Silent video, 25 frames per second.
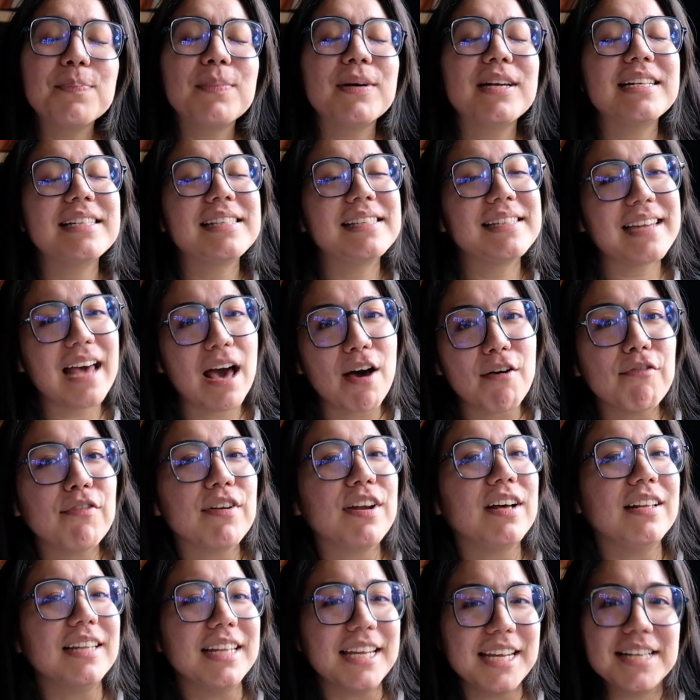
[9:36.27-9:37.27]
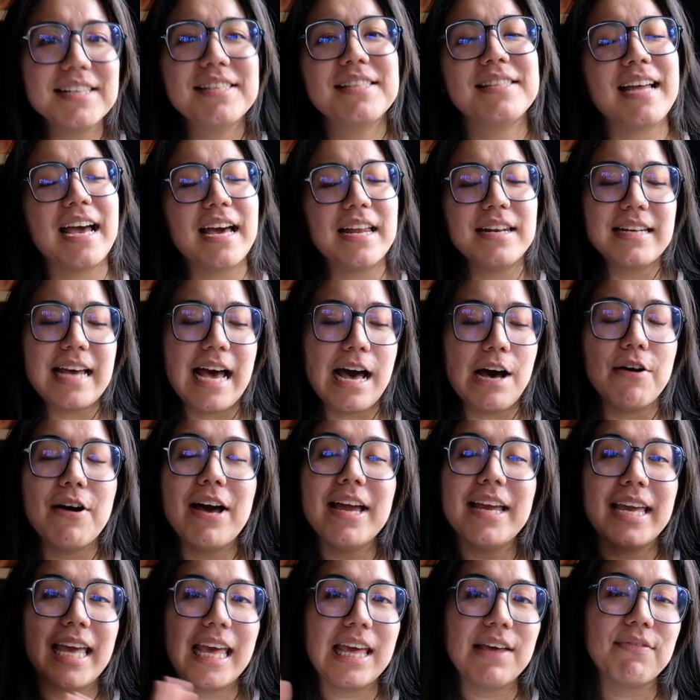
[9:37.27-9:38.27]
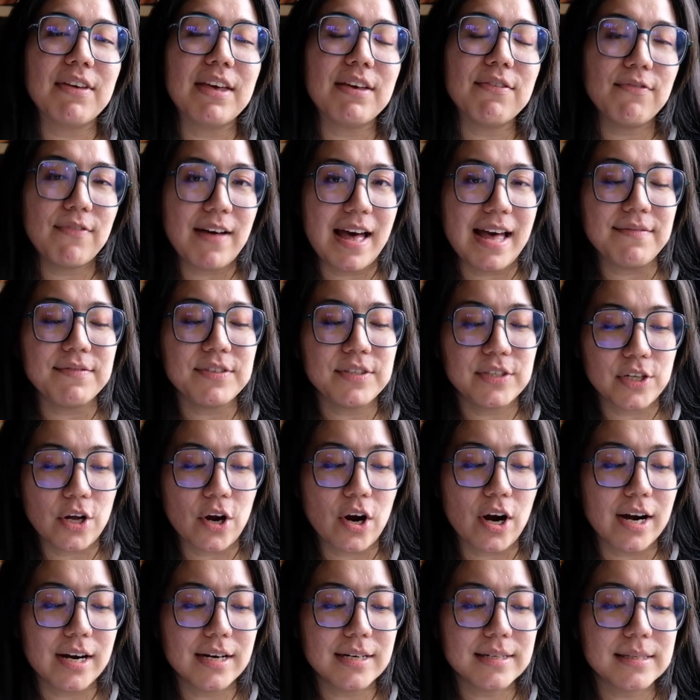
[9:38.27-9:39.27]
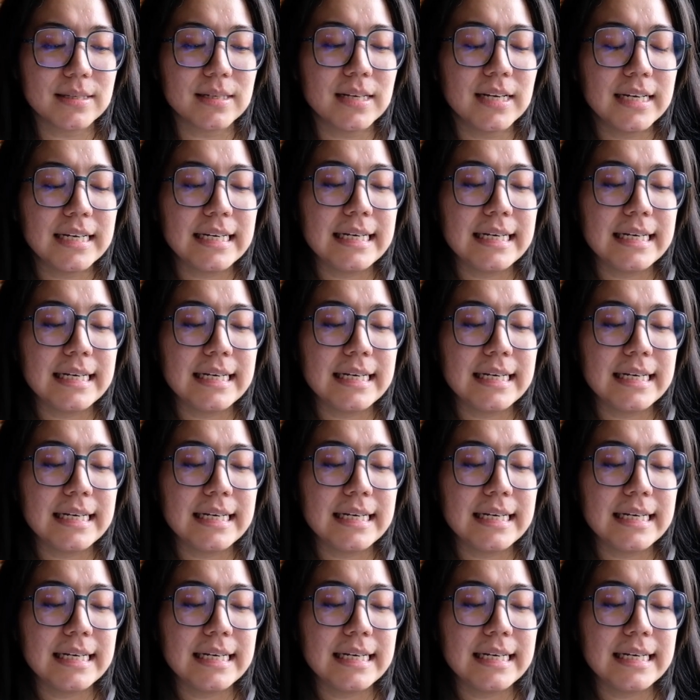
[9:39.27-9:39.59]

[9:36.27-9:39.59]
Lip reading: but it's definitely a standout. I gave it 5 stars.